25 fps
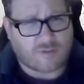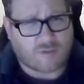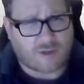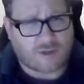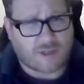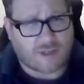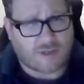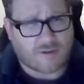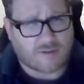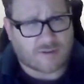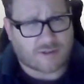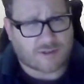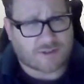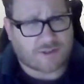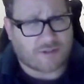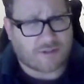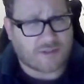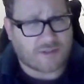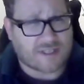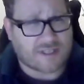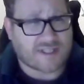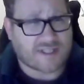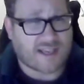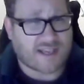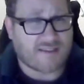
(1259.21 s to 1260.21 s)
20 years called
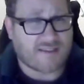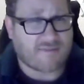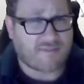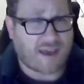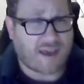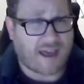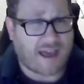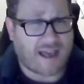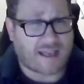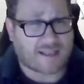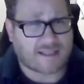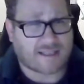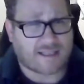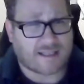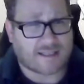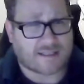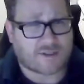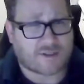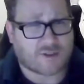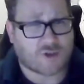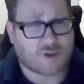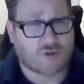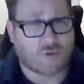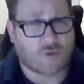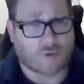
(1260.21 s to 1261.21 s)
the Safe Assets
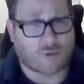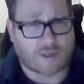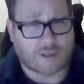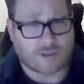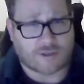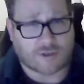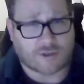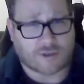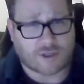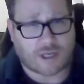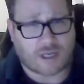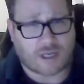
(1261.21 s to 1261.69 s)
Shortage